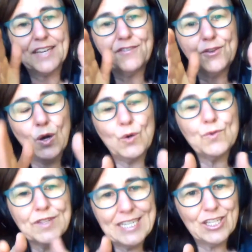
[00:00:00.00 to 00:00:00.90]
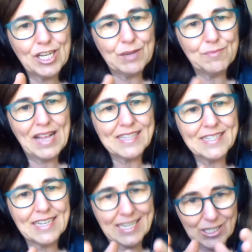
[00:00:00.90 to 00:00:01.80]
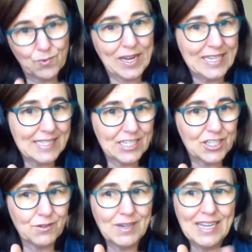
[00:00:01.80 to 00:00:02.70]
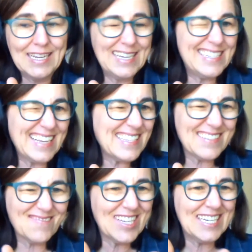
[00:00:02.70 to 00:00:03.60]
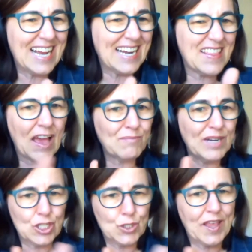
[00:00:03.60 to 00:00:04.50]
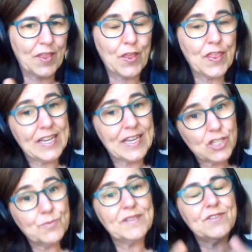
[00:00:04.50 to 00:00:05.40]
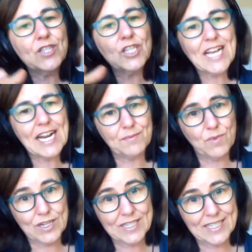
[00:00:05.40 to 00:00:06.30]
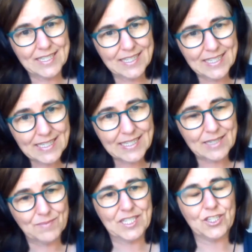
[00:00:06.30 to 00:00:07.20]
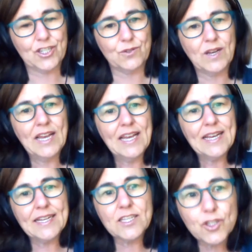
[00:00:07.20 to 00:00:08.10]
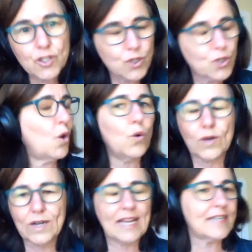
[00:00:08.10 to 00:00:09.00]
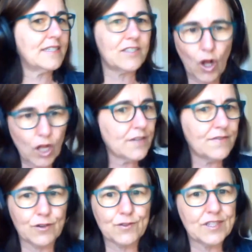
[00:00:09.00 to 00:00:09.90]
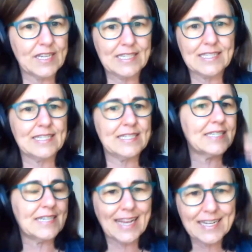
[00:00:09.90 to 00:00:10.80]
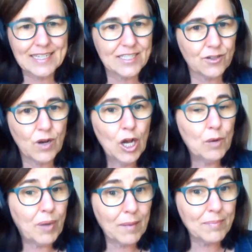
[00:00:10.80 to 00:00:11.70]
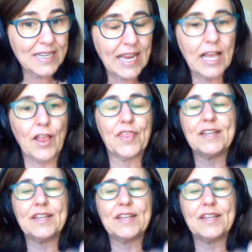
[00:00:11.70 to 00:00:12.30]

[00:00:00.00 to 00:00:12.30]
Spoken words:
If you only look at plastic as a waste issue, it doesn't connect that much with other things. But if you look at it more as a systems issue, it is so connected to all of those things. It is connected to public health.